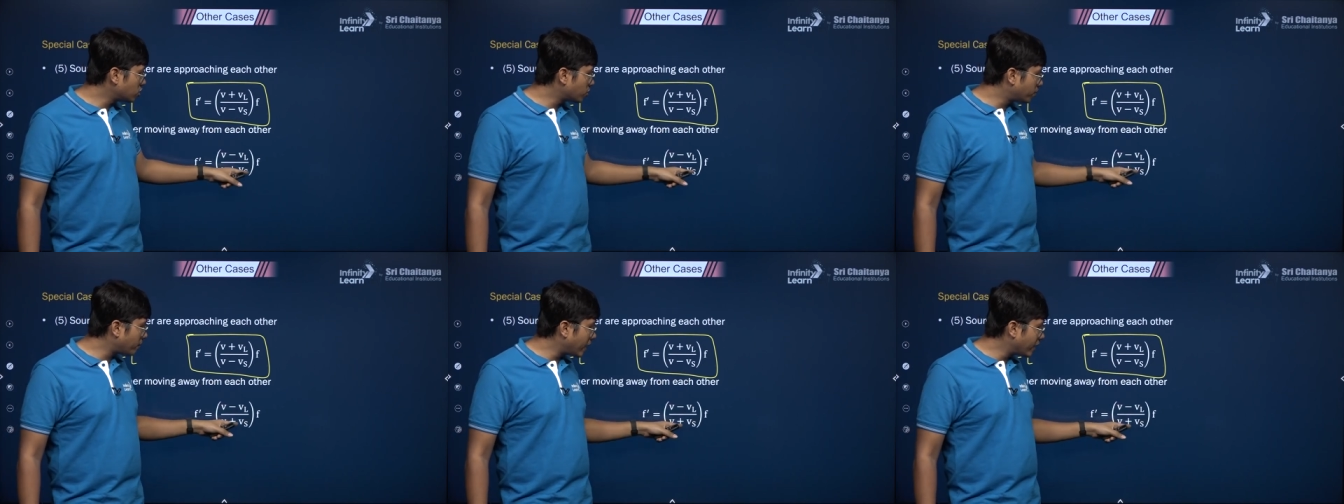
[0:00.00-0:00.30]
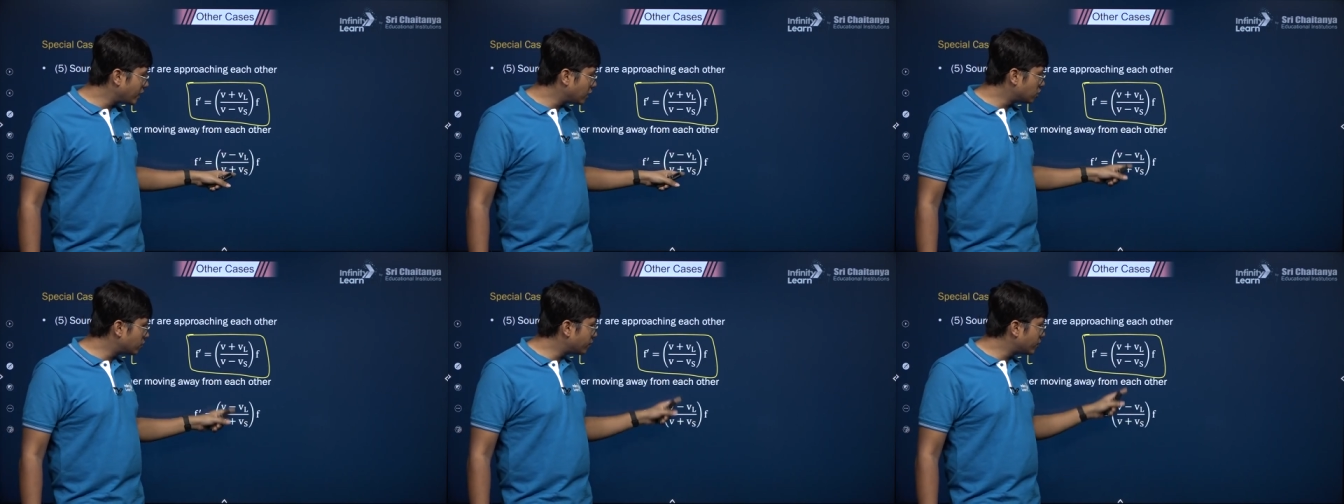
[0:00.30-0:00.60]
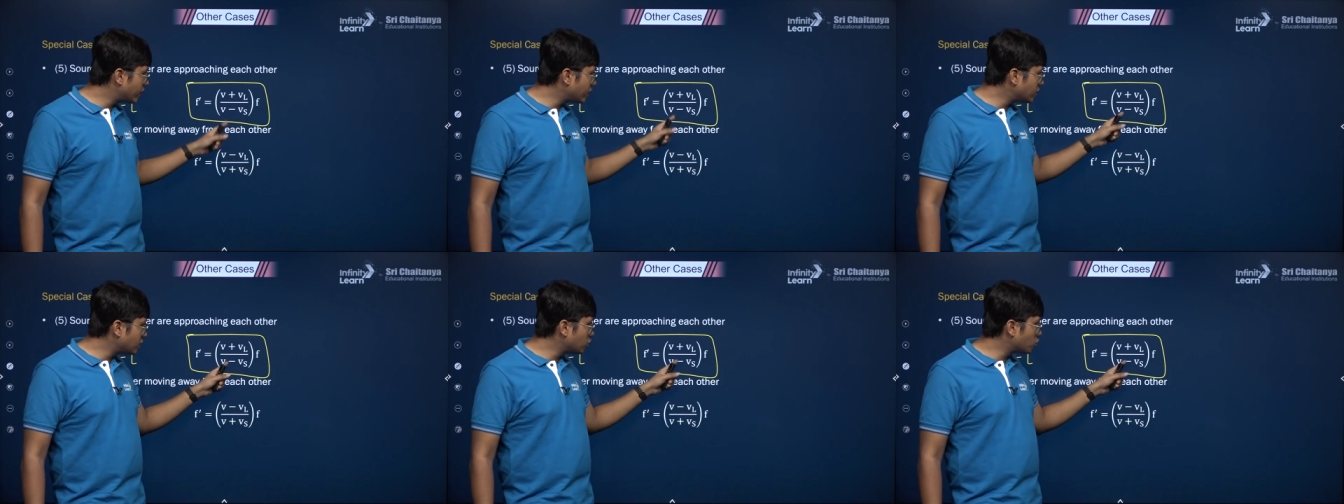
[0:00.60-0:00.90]
So, minus
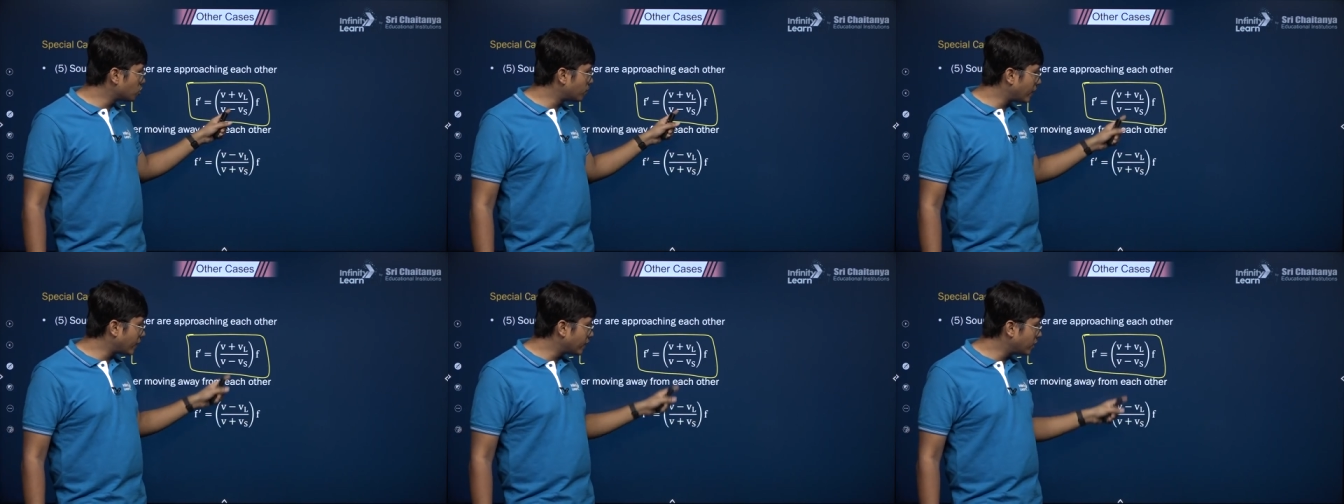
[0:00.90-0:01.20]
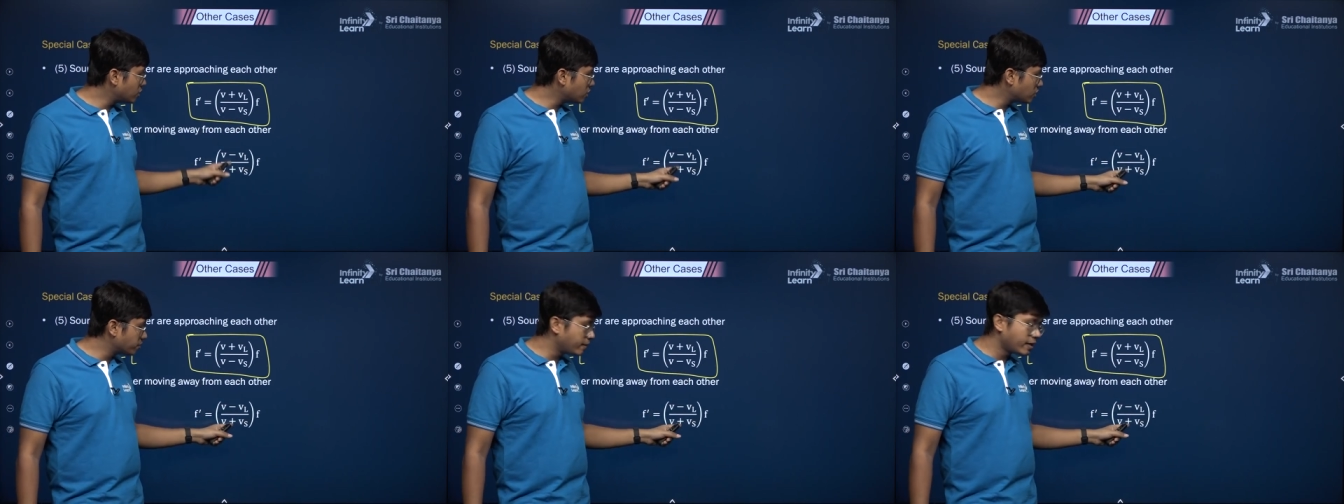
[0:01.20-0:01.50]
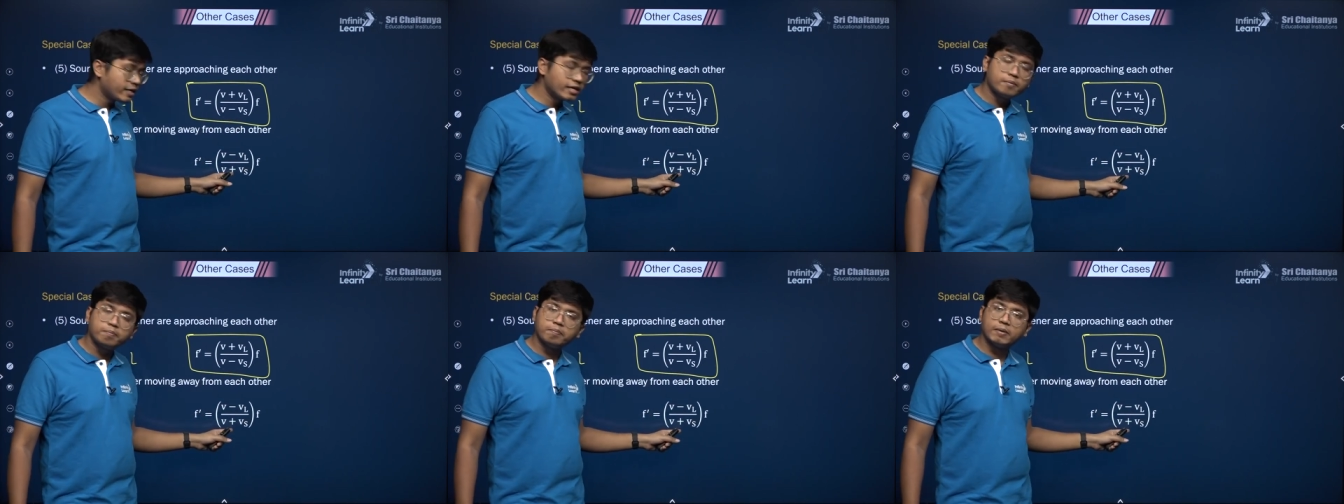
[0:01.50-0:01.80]
VS into minus
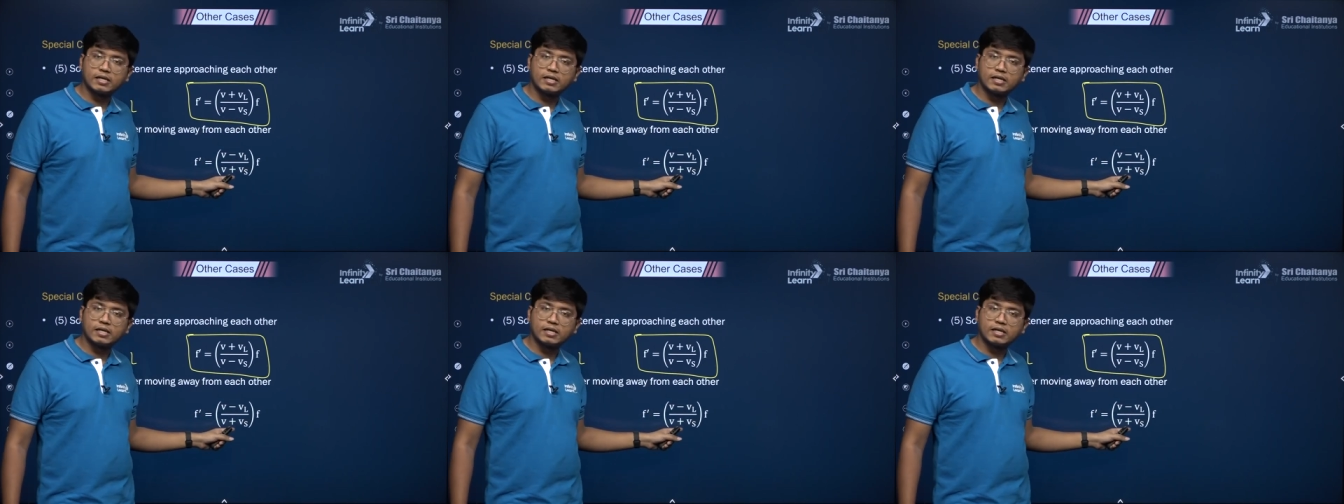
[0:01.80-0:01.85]
made it